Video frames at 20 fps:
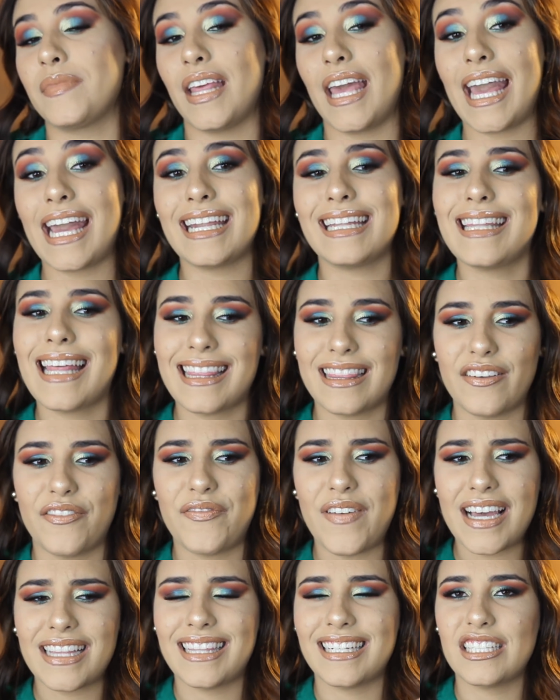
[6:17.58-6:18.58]
And that the
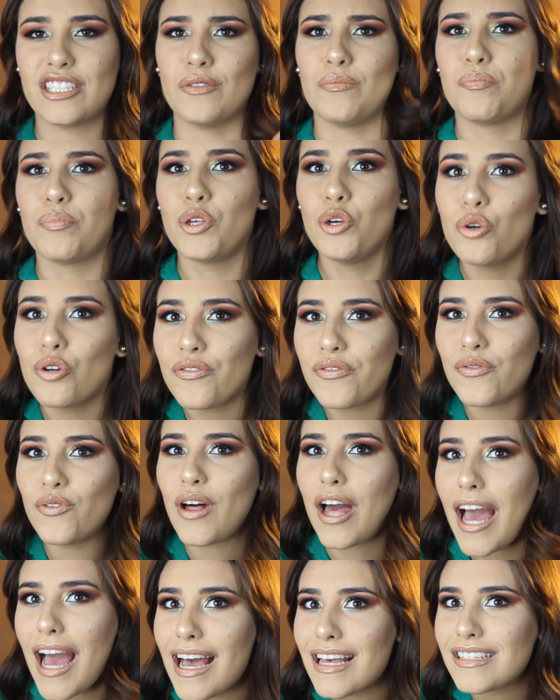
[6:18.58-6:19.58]
fact that it's a
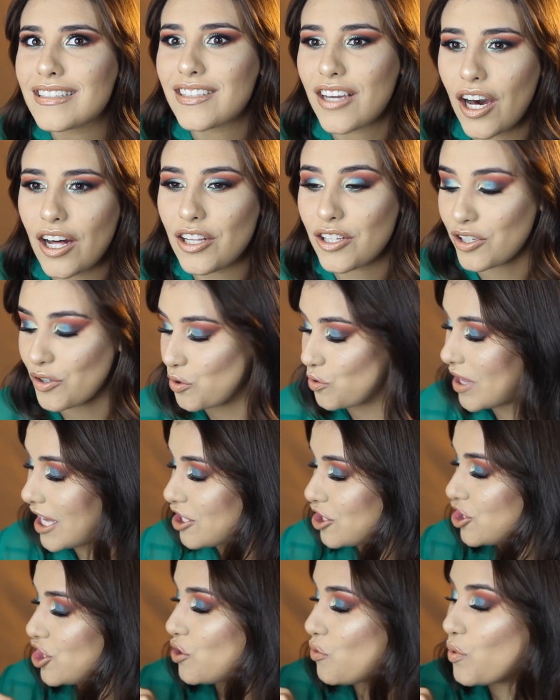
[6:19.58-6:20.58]
beautiful ass color that
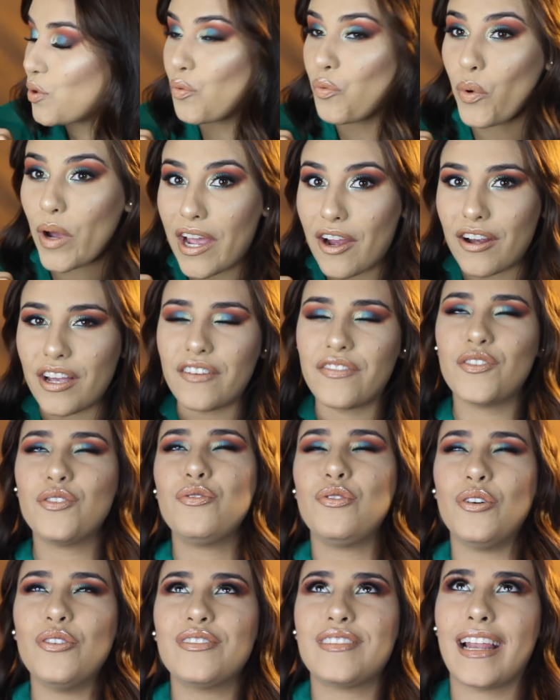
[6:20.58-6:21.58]
she would wear. If
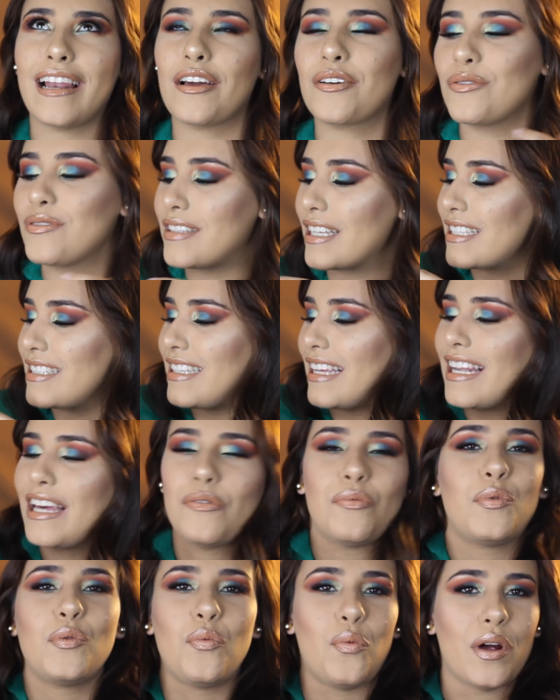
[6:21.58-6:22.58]
you know Celia Cruz, like, Celia
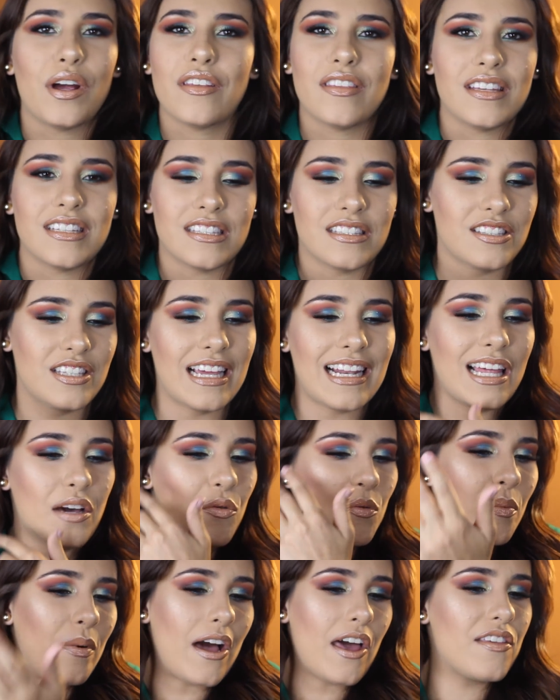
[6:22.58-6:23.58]
would wear this. Celia
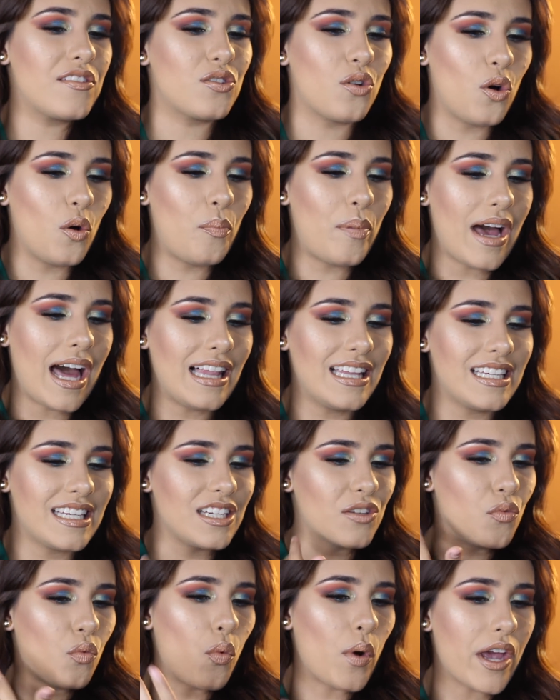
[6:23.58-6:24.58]
would buy this whole palette
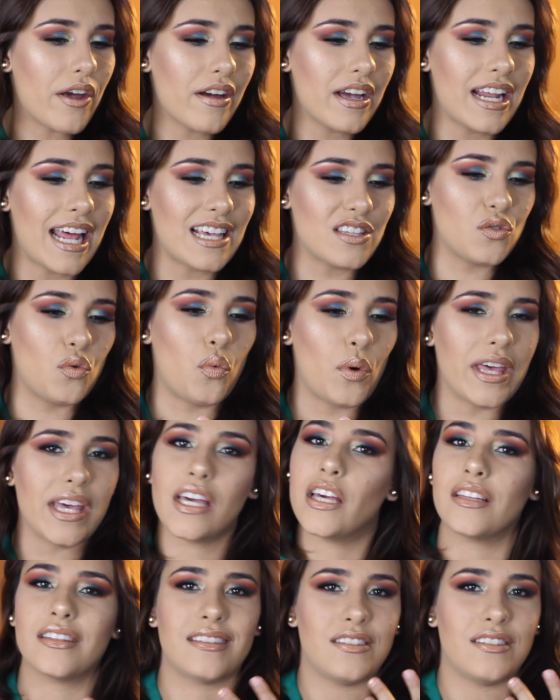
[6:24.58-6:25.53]
and wear it as a wig.